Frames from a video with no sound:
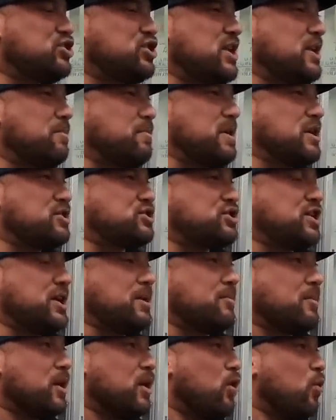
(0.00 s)
cheap, he's
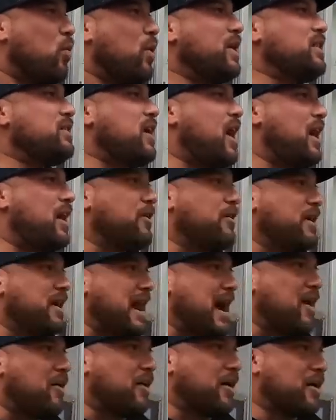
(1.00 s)
cheap. One dollar an
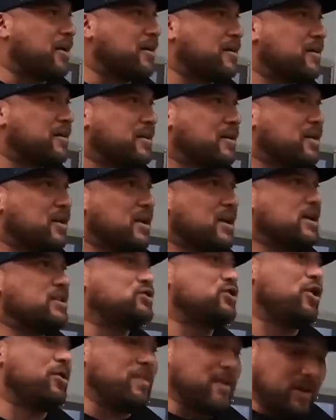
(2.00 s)
hour. He
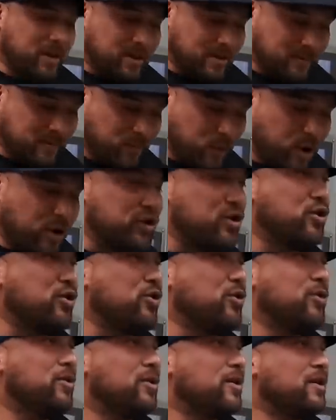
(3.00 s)
told me. For
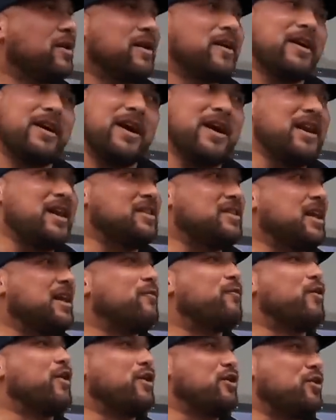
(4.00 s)
you, anything
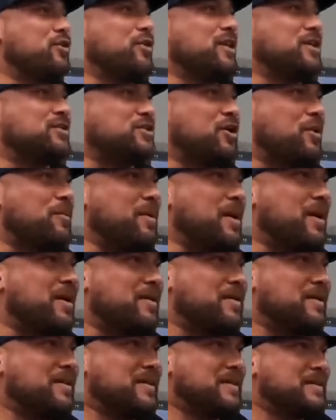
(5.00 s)
for you, he told me.
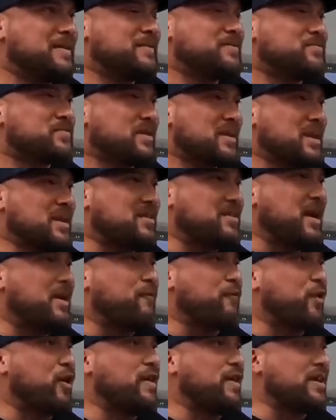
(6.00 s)
He said,
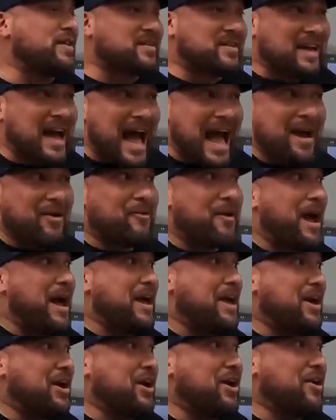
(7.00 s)
for this guy right
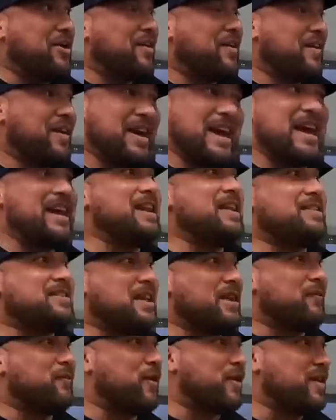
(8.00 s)
here,
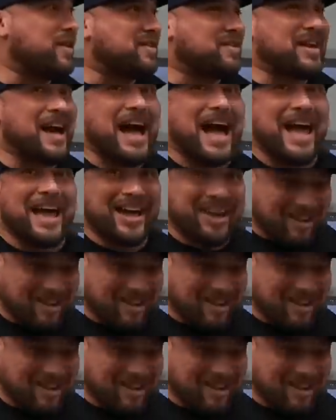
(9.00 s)
anything for this guy.